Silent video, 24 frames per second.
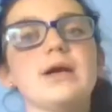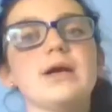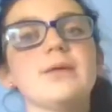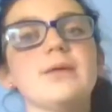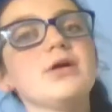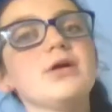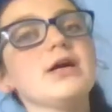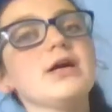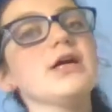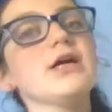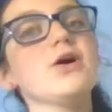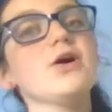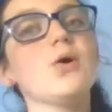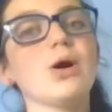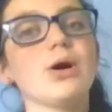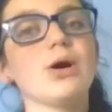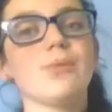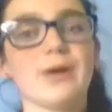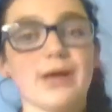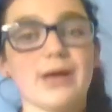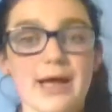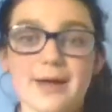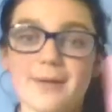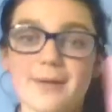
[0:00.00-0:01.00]
I'm reading or
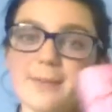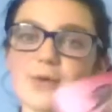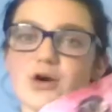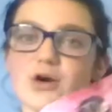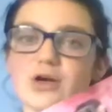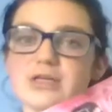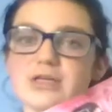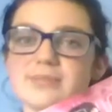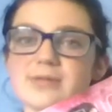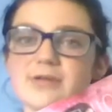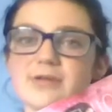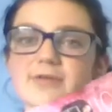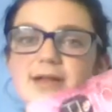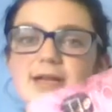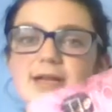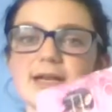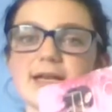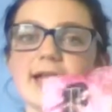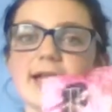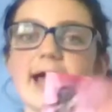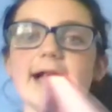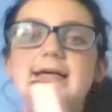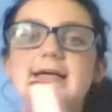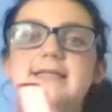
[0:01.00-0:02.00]
what I am going to be reading
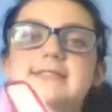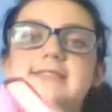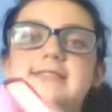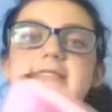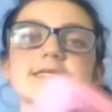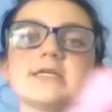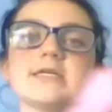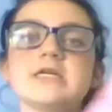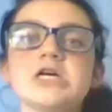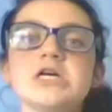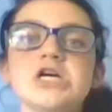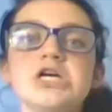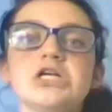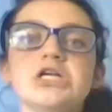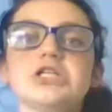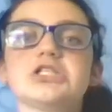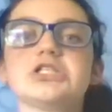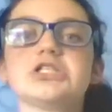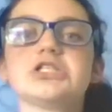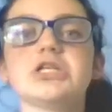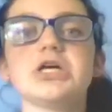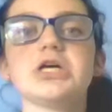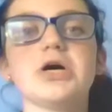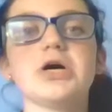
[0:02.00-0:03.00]
next.
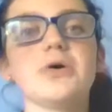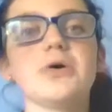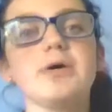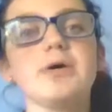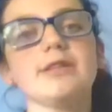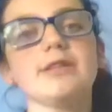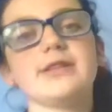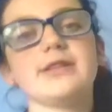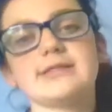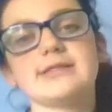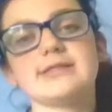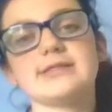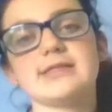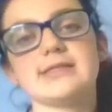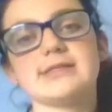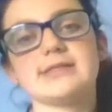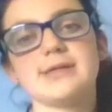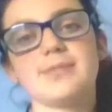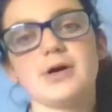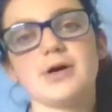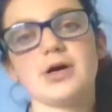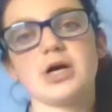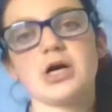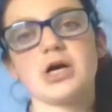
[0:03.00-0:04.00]
So, this is the
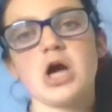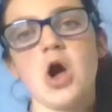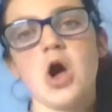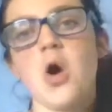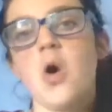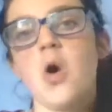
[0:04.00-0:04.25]
book.